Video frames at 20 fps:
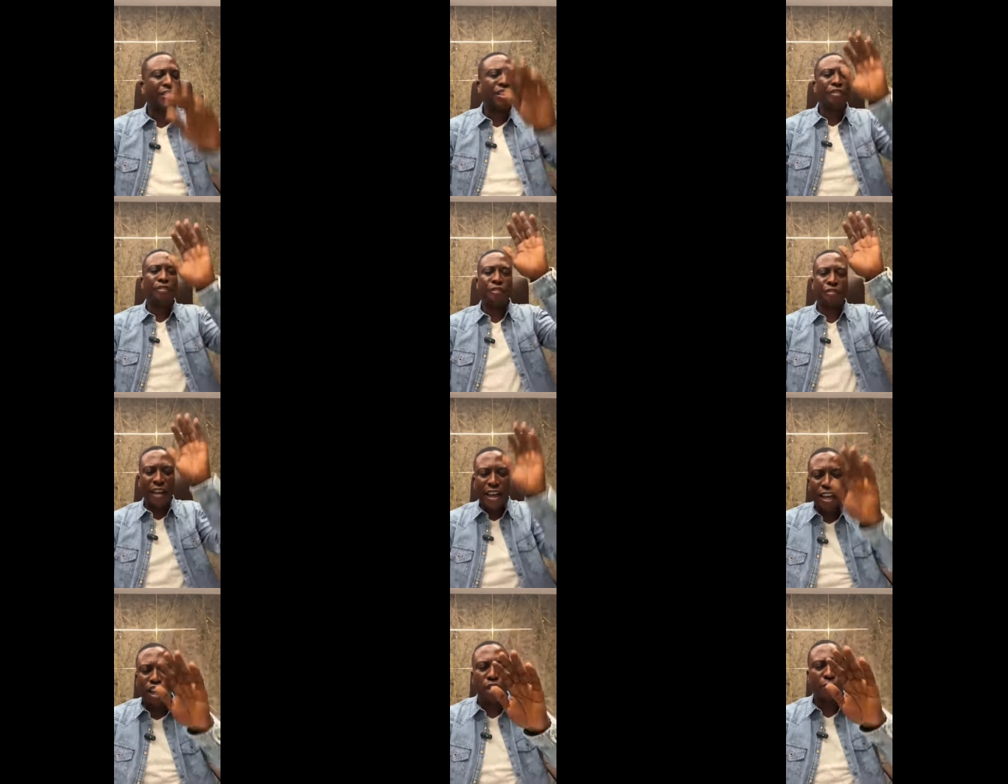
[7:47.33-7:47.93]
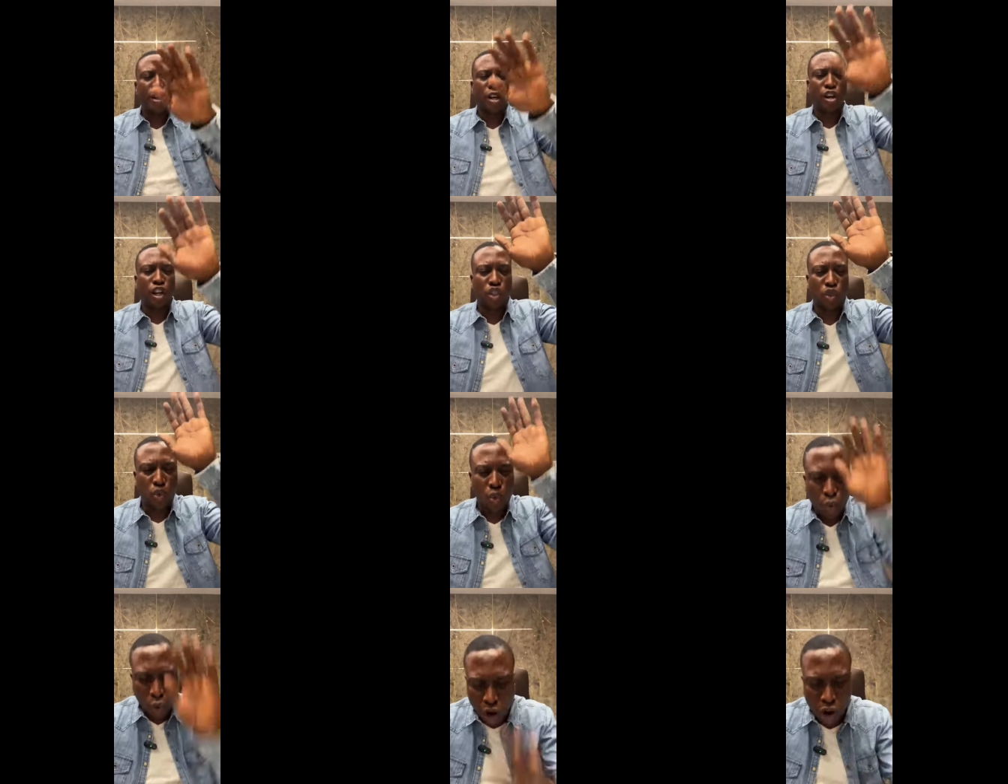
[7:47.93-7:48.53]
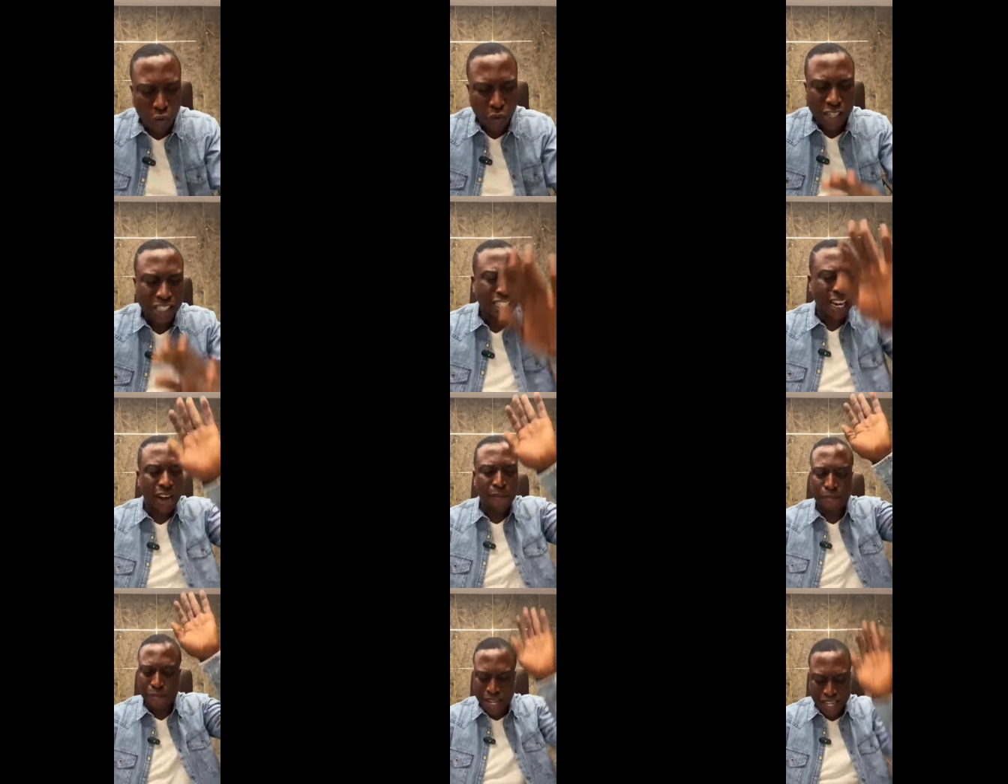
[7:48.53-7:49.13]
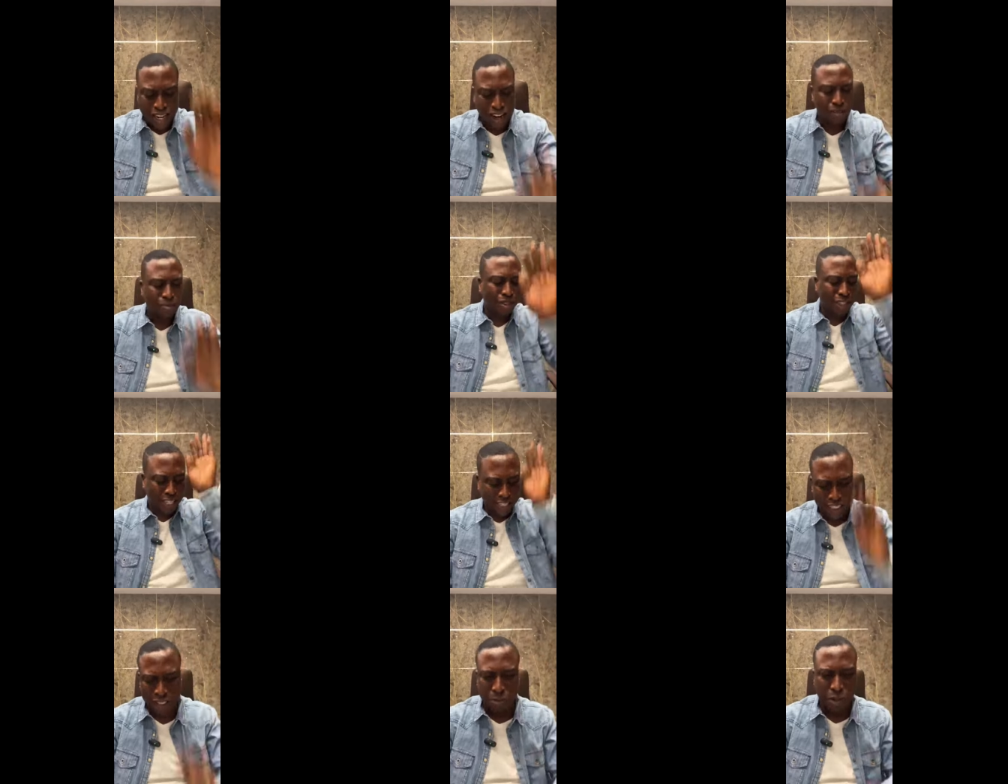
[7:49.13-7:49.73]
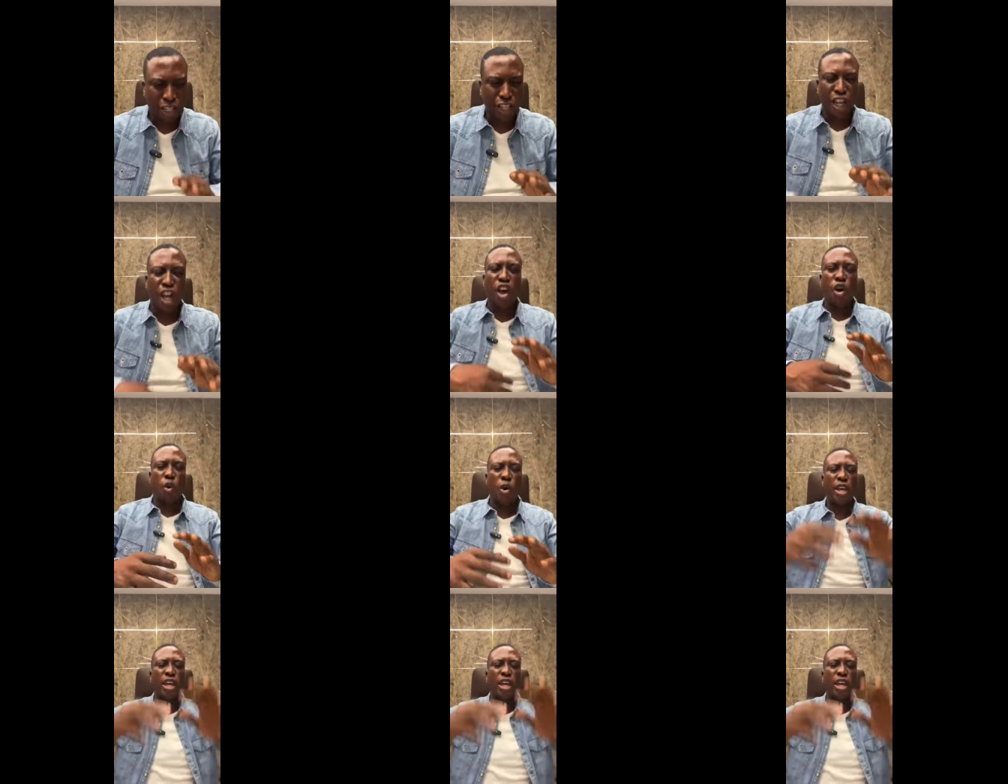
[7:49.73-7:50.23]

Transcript: Father, thank you because worries have become testimony.